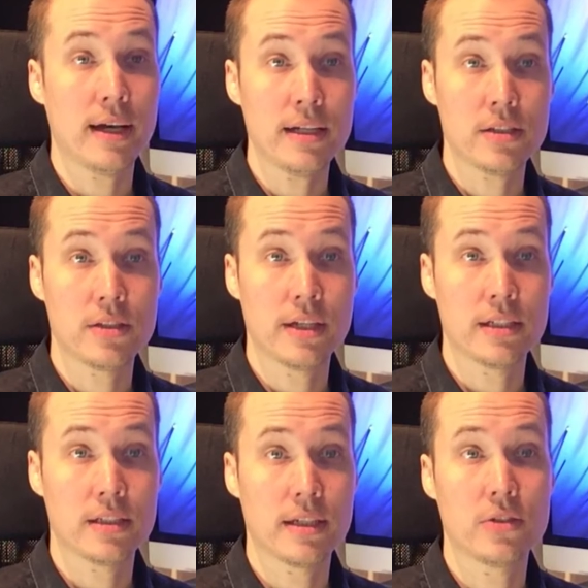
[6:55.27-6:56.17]
I
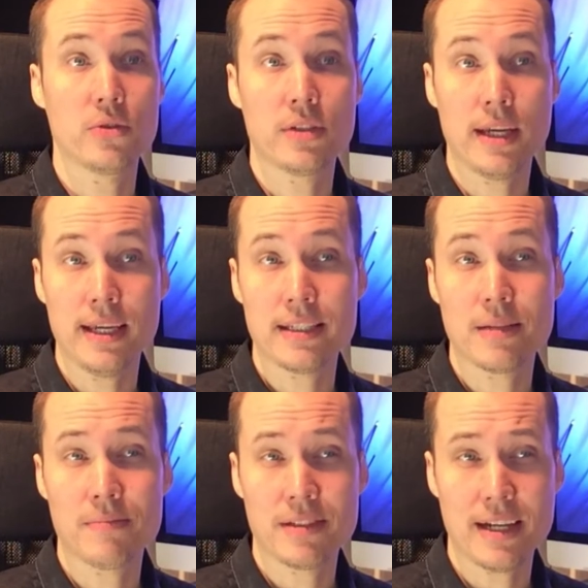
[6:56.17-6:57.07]
suggest that you
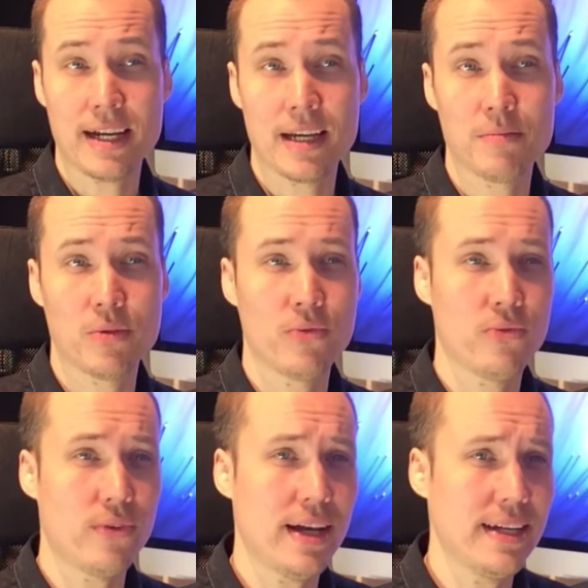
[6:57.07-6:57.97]
take some time
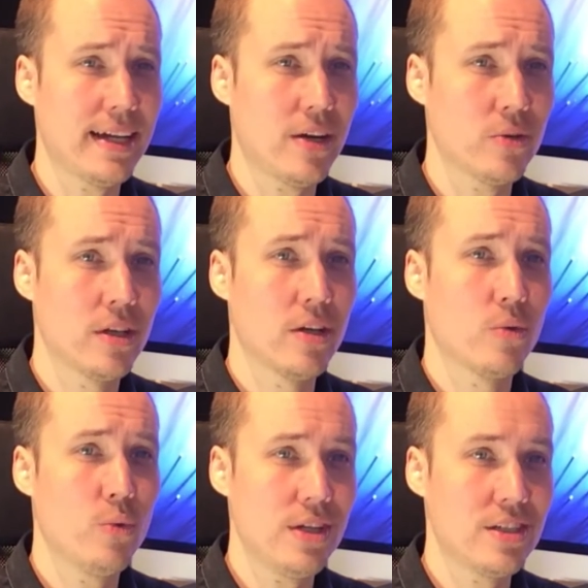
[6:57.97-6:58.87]
to find out
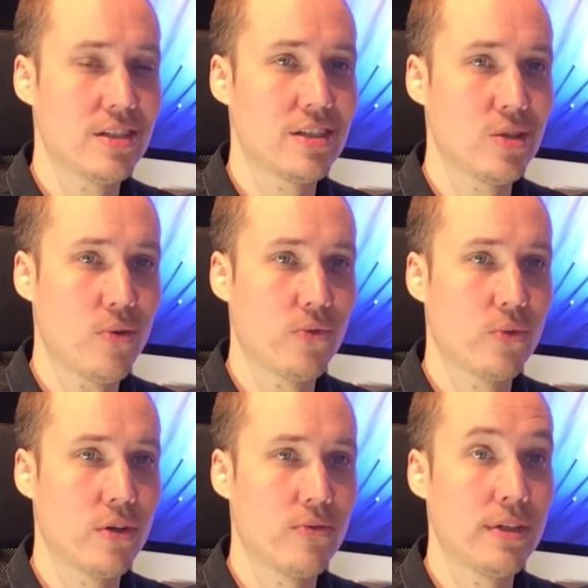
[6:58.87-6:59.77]
which
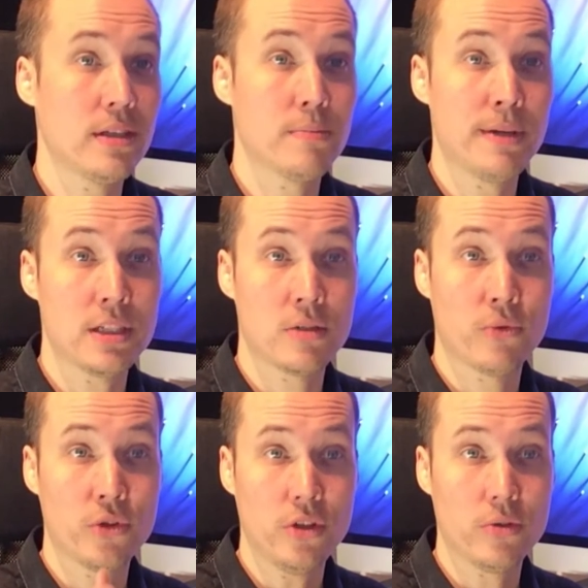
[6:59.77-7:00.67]
software feels
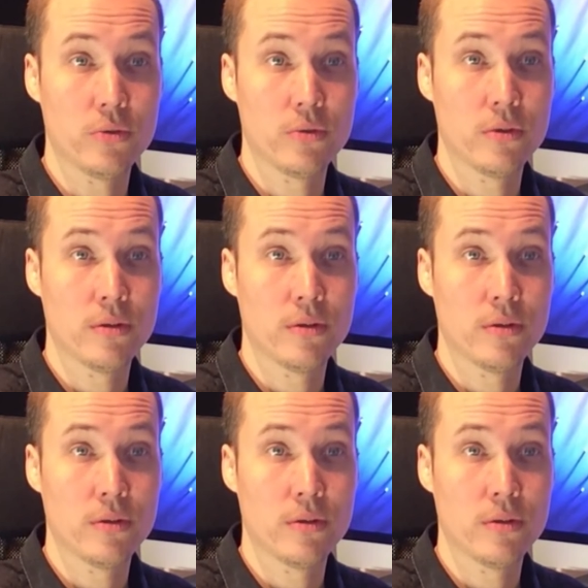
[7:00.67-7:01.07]
best for you,